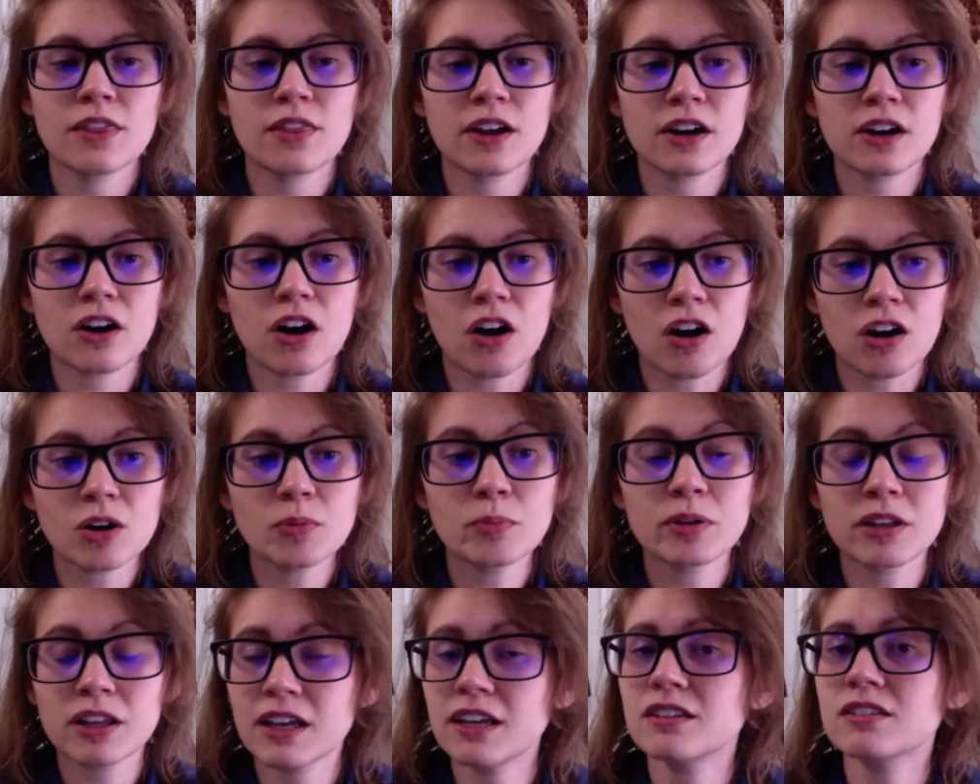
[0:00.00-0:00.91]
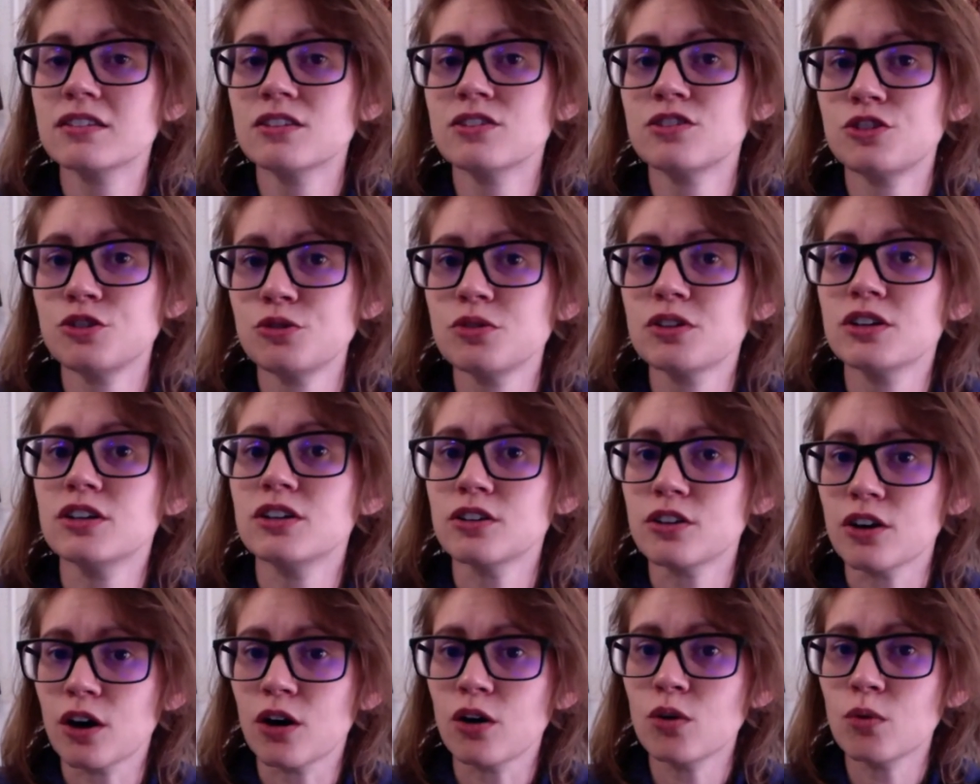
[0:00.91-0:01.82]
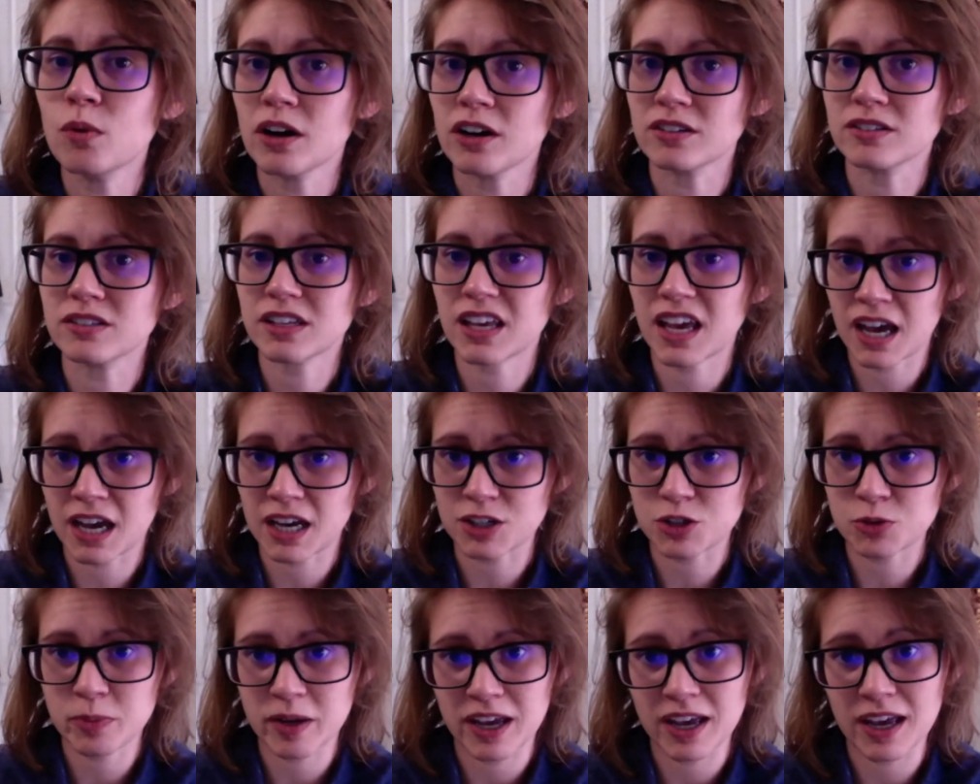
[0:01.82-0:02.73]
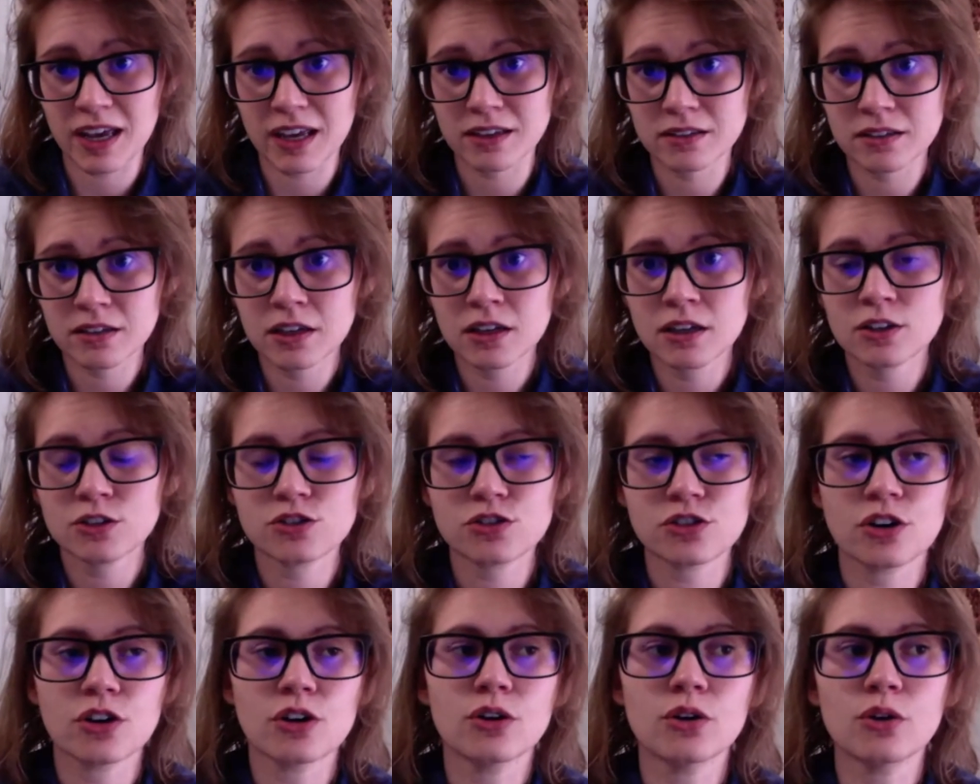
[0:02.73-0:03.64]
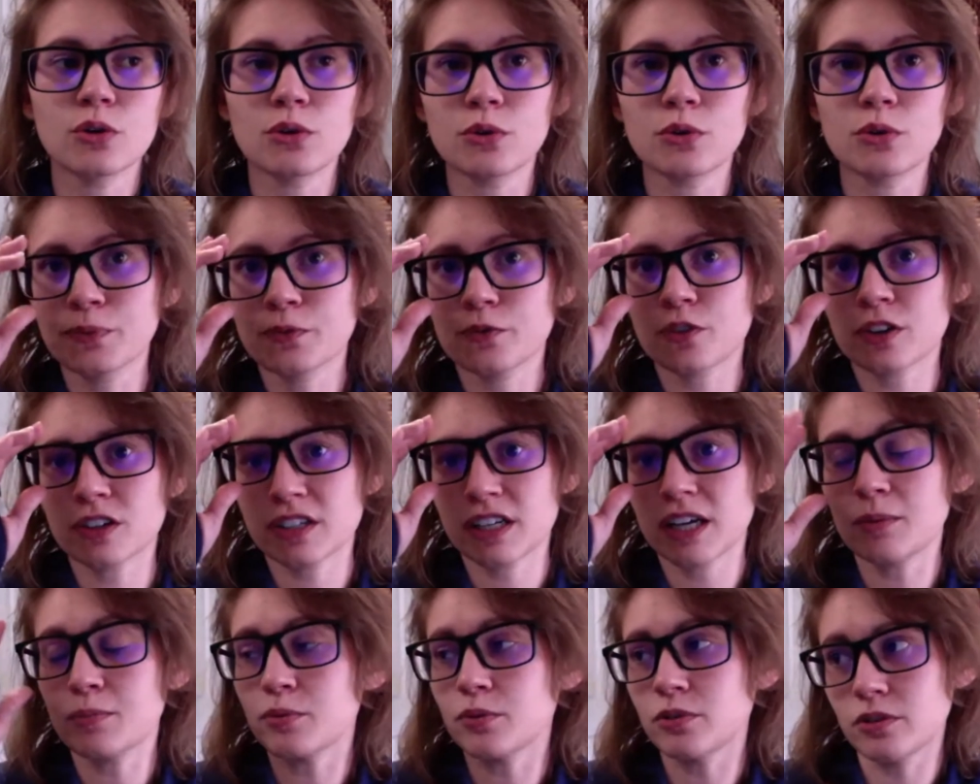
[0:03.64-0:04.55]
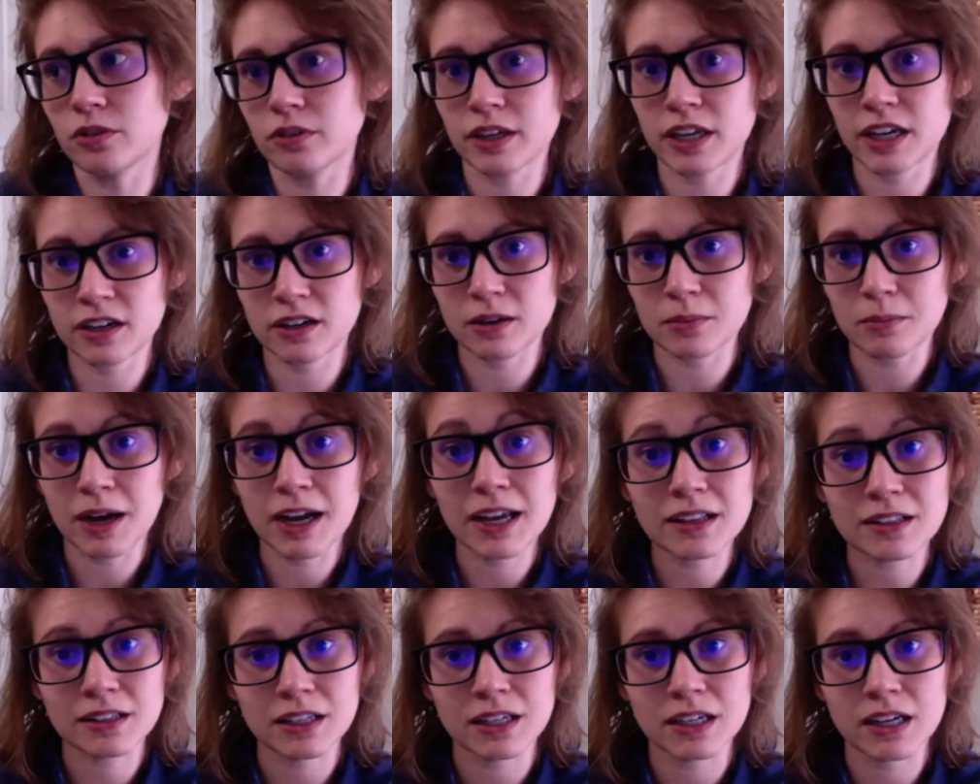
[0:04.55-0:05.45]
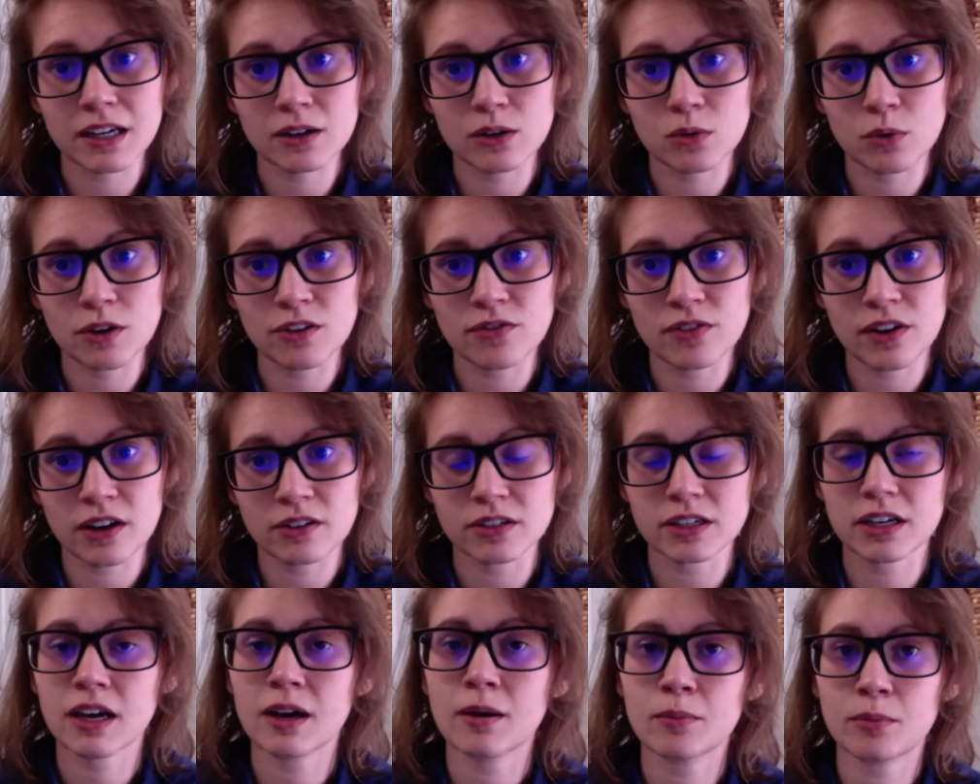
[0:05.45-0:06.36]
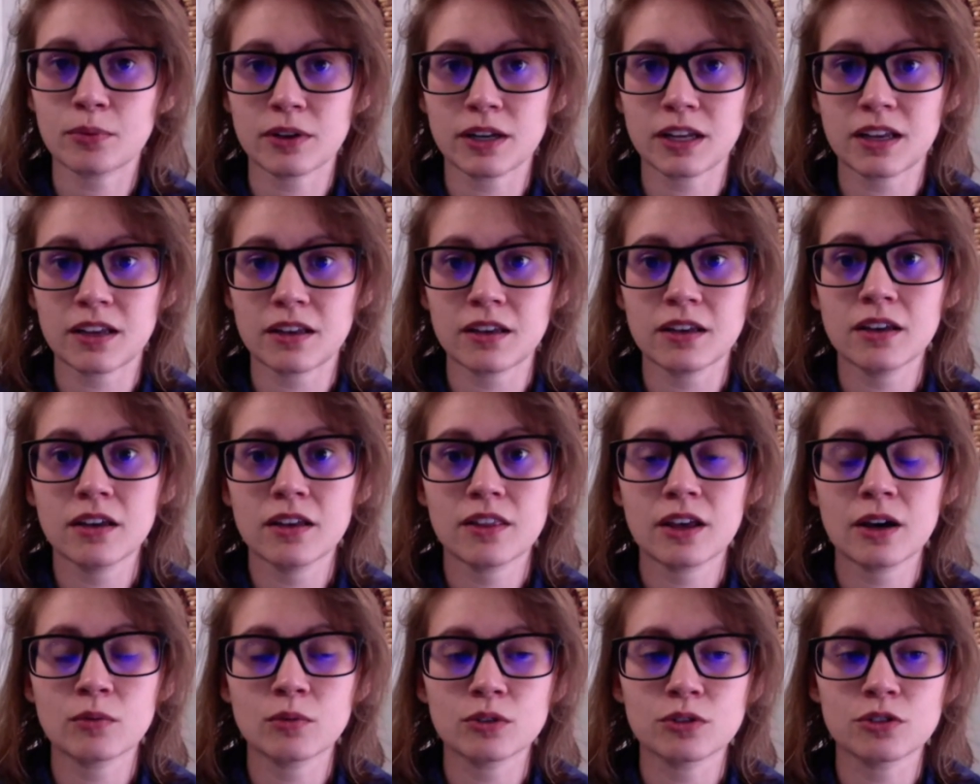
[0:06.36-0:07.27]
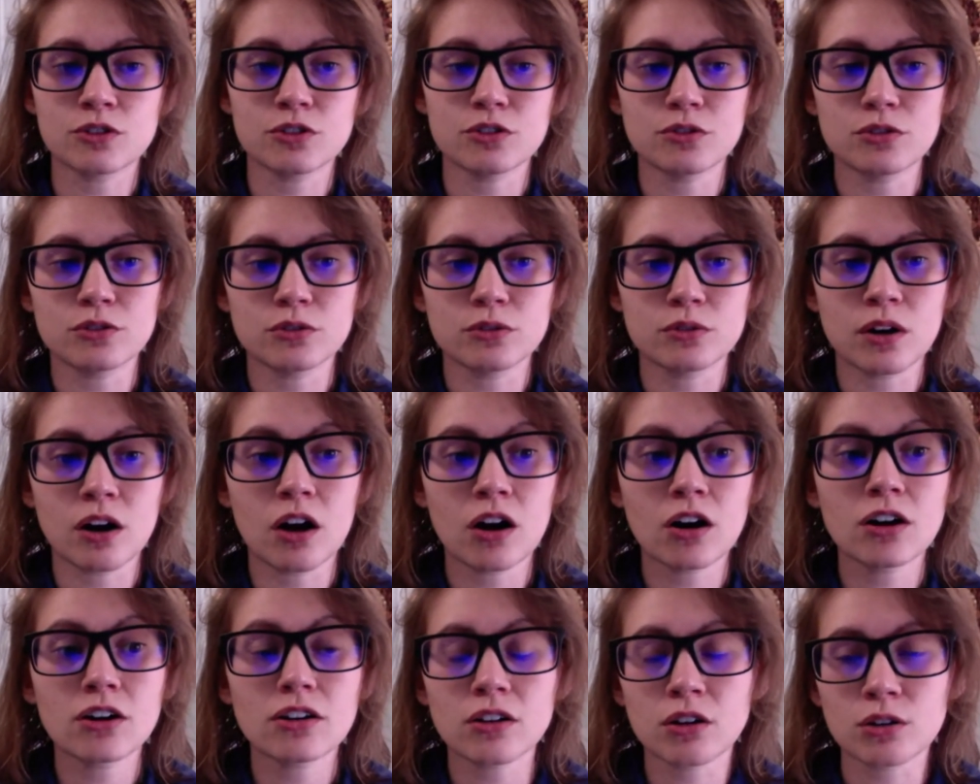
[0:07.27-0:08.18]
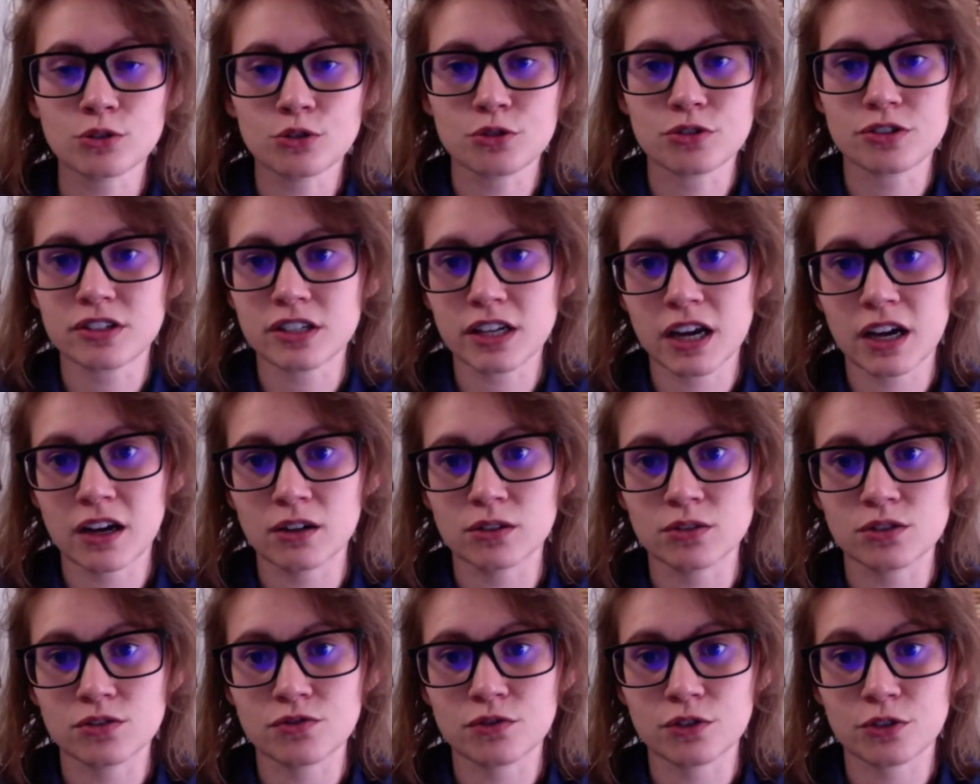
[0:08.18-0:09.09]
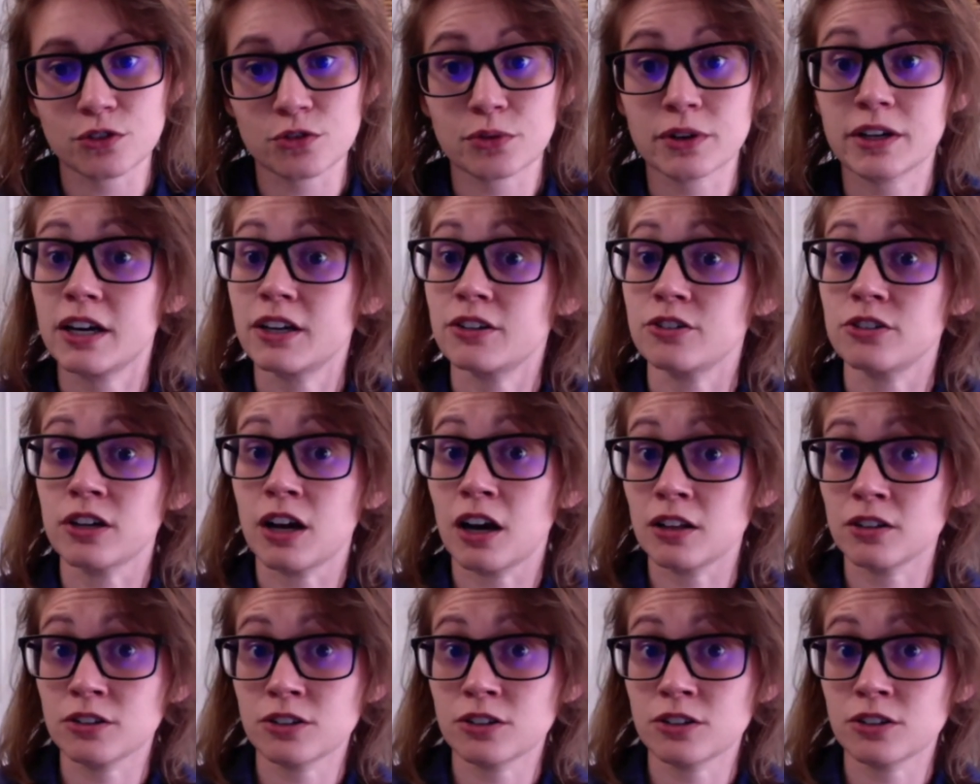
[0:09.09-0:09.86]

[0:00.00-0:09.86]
There are places you can go where it's cash pay. So, for example, here at my clinic, we found a company that will do heart ultrasounds for $300.